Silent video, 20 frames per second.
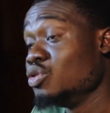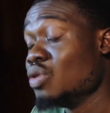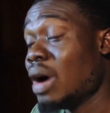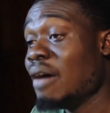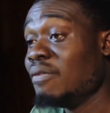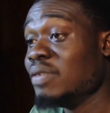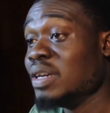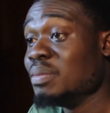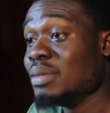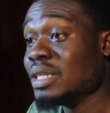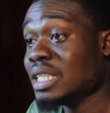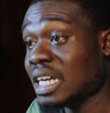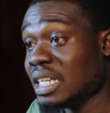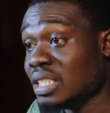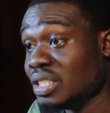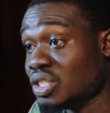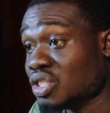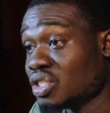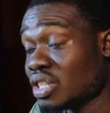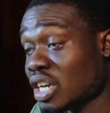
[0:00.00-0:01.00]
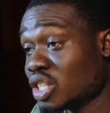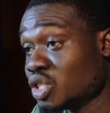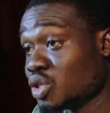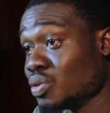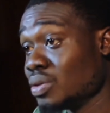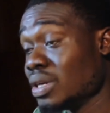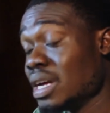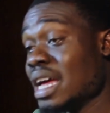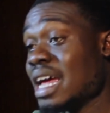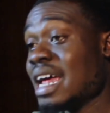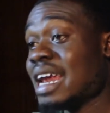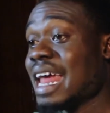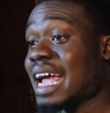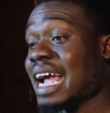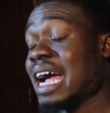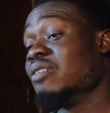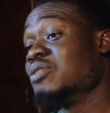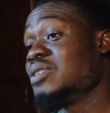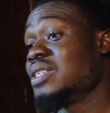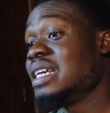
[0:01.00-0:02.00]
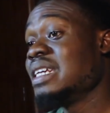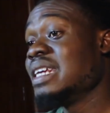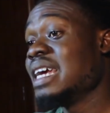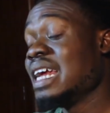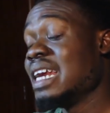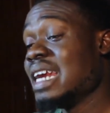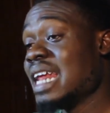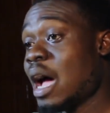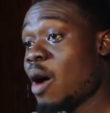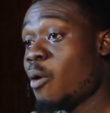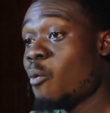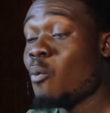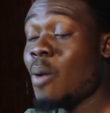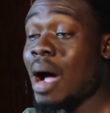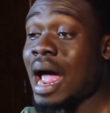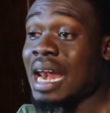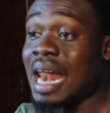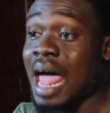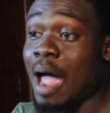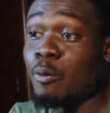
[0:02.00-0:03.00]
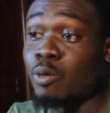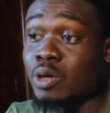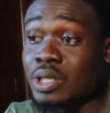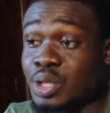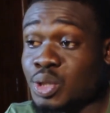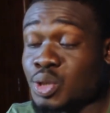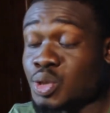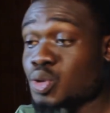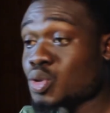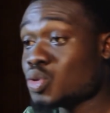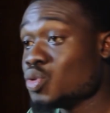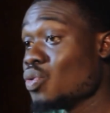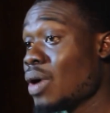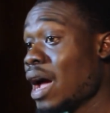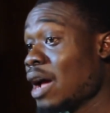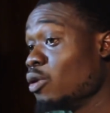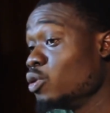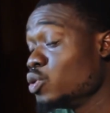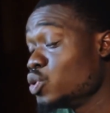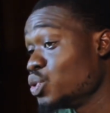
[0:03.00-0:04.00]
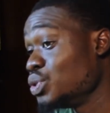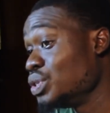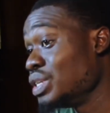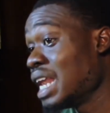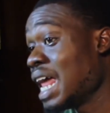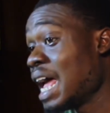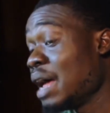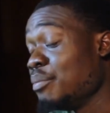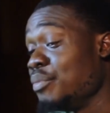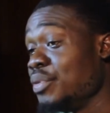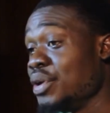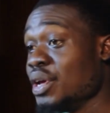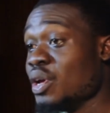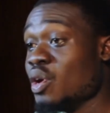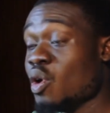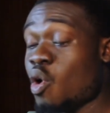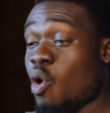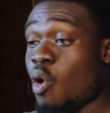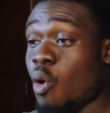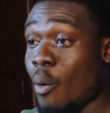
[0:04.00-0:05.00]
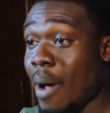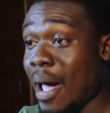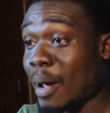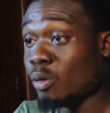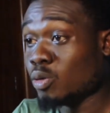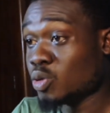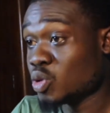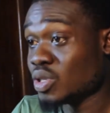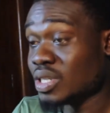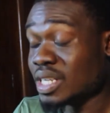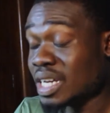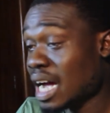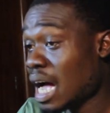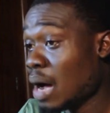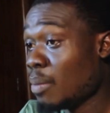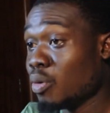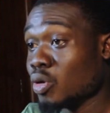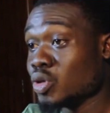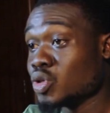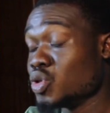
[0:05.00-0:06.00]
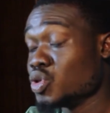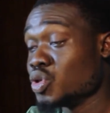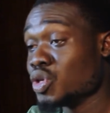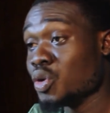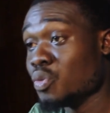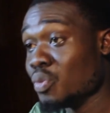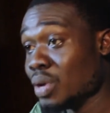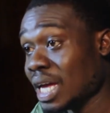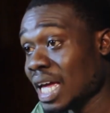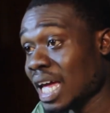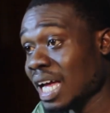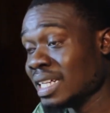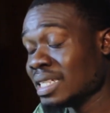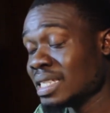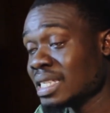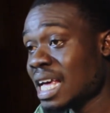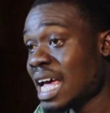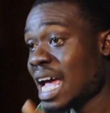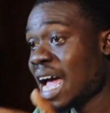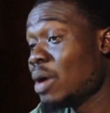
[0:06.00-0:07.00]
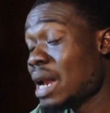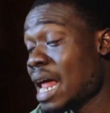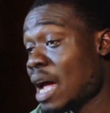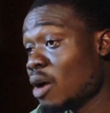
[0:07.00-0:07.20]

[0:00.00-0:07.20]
you have limited distraction. Like I've said earlier, while I was in school, I go to the library or I go to the campus during weekends. When